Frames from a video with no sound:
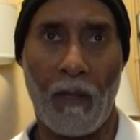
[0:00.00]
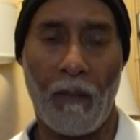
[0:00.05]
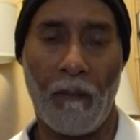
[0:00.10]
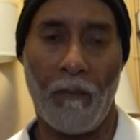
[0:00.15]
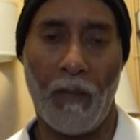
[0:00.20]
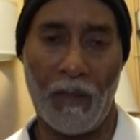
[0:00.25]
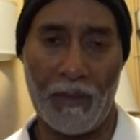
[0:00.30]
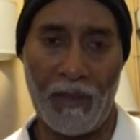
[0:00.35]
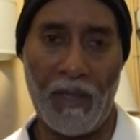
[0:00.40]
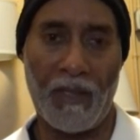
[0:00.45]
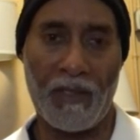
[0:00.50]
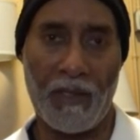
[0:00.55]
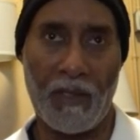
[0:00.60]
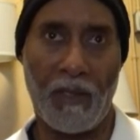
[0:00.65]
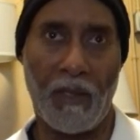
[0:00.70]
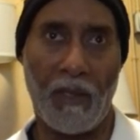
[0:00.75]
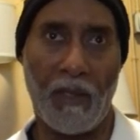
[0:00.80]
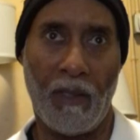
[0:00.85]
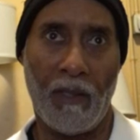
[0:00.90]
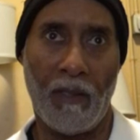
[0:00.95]

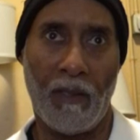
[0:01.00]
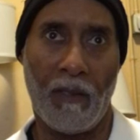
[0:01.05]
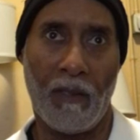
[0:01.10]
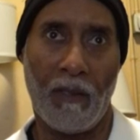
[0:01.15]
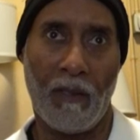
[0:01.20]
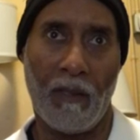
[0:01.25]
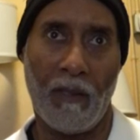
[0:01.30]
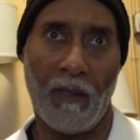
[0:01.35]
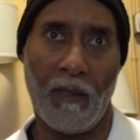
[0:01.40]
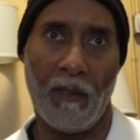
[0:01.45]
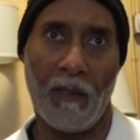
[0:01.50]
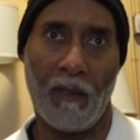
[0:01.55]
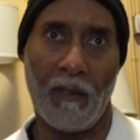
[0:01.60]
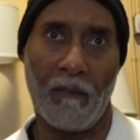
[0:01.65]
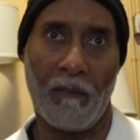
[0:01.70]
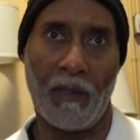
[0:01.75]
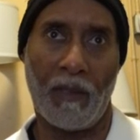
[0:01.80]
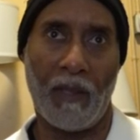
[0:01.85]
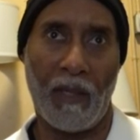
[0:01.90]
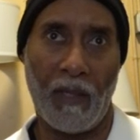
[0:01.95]
Modestiny
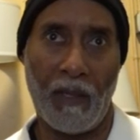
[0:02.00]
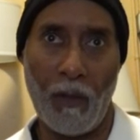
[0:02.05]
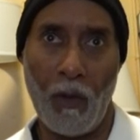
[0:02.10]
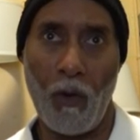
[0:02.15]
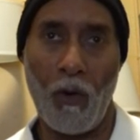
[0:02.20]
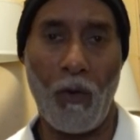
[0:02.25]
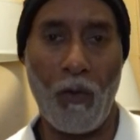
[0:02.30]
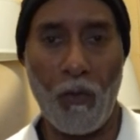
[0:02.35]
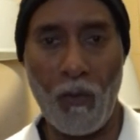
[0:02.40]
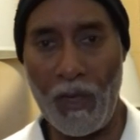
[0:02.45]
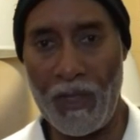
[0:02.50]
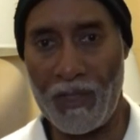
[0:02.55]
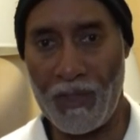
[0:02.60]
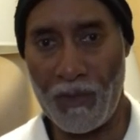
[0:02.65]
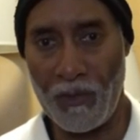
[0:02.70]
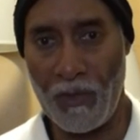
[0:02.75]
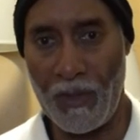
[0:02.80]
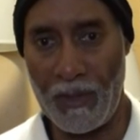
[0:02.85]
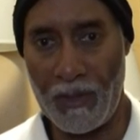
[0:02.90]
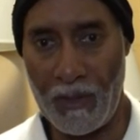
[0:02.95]
began her
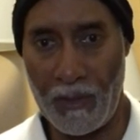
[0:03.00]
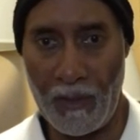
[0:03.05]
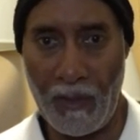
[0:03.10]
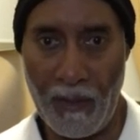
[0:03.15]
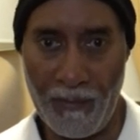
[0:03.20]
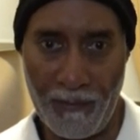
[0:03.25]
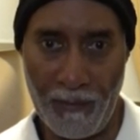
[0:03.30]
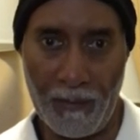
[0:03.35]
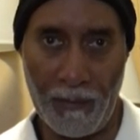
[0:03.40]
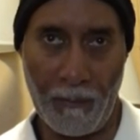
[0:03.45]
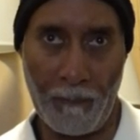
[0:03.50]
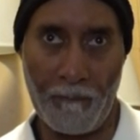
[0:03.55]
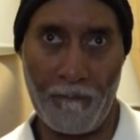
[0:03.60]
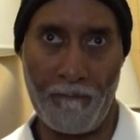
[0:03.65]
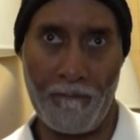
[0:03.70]
restoration effort